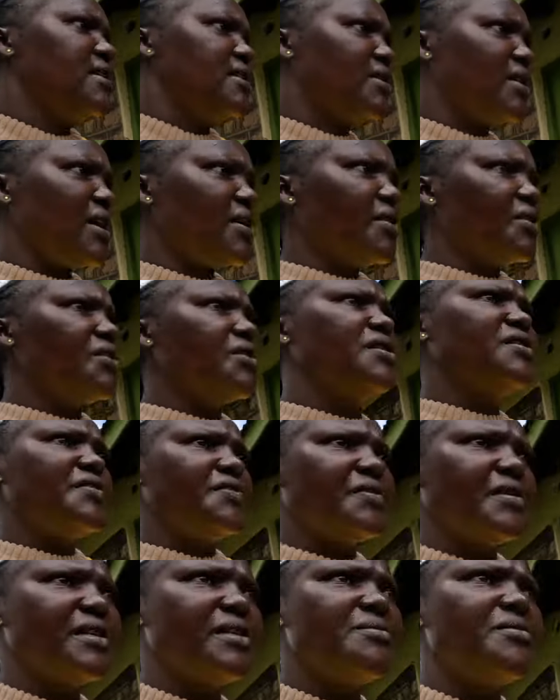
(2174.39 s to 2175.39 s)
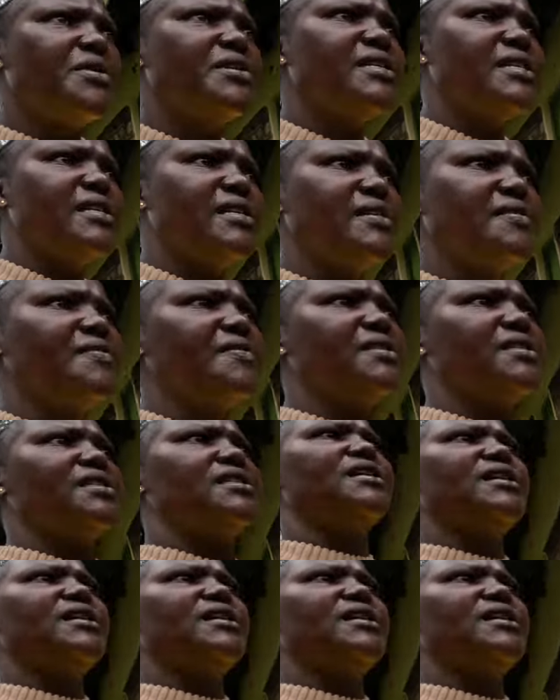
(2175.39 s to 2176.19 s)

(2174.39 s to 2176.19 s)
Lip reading: So I don't know if anybody lives